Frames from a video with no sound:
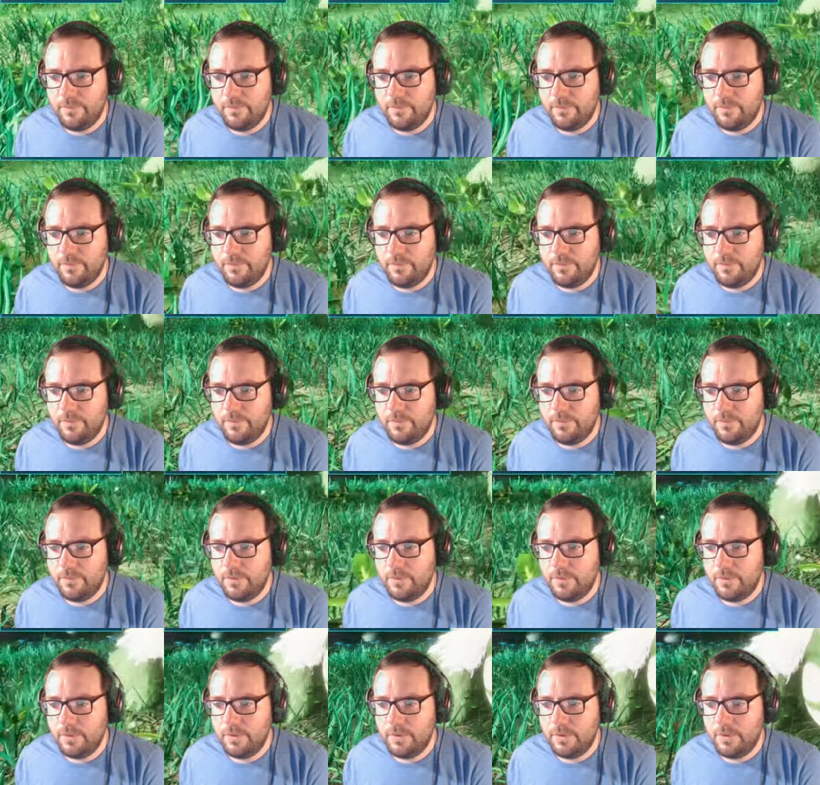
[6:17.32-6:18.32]

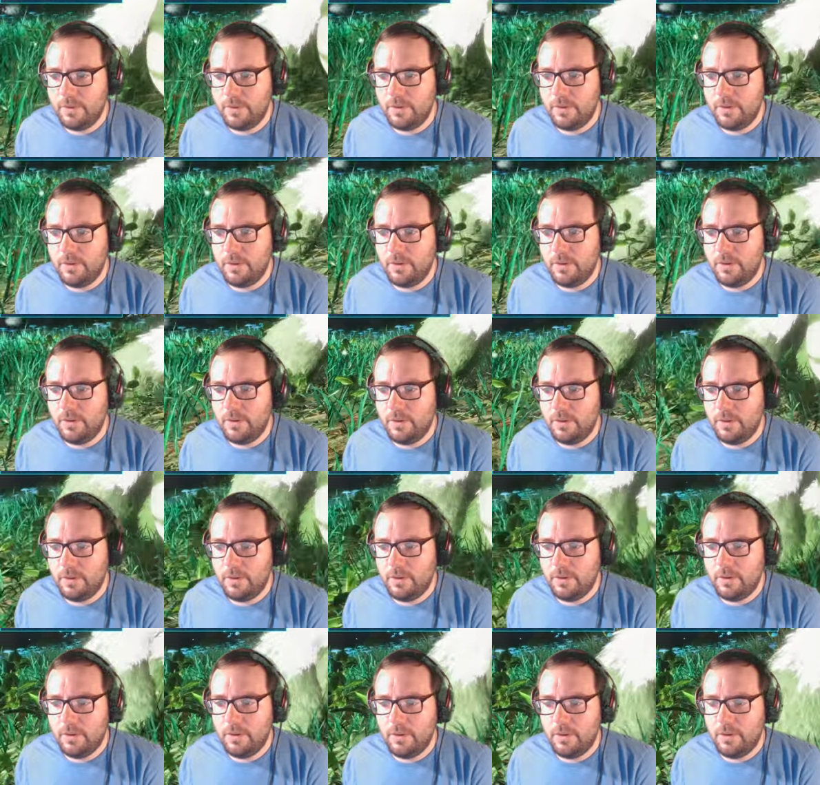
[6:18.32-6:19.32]

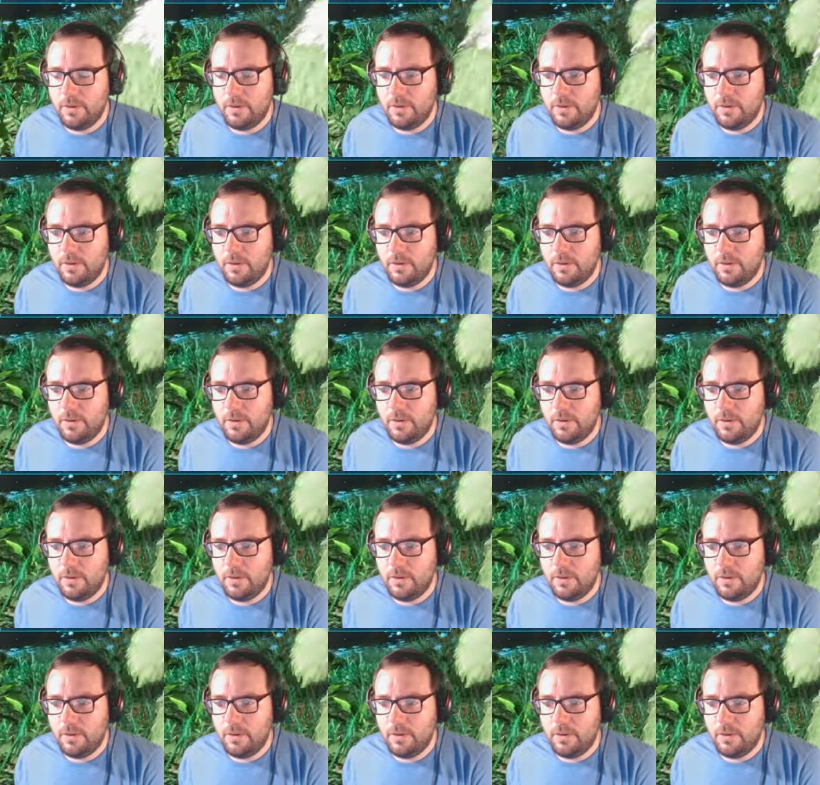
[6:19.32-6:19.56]
Nobody speaks.